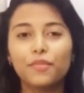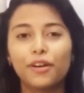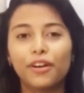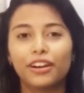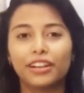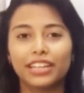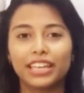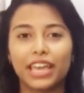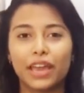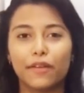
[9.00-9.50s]

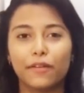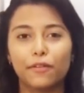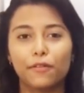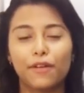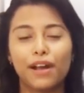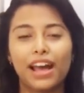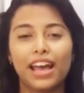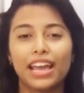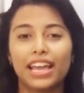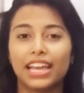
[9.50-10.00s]
morning
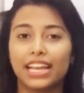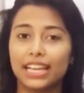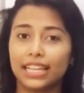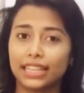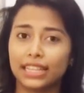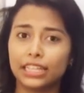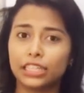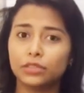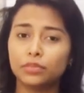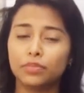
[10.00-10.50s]
everyone.
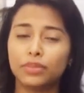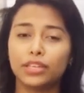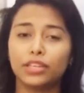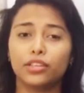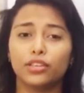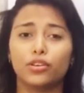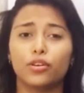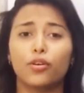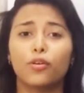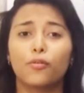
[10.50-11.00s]
In this
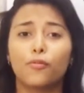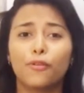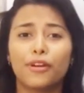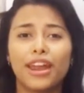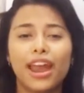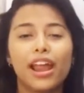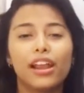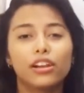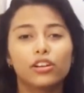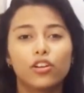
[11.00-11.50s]
video
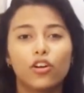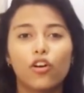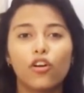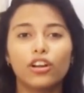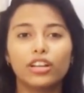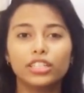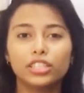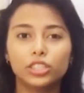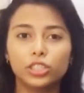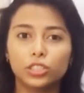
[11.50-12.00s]
we are
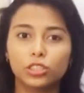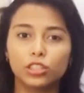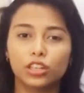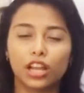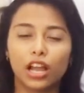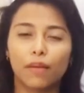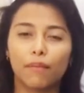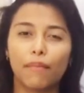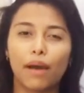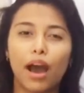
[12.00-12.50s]
going to
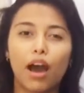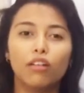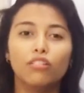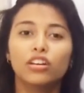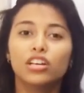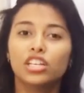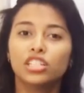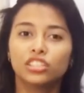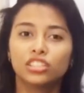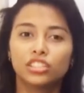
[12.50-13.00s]
talk
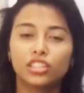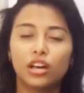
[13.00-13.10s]
about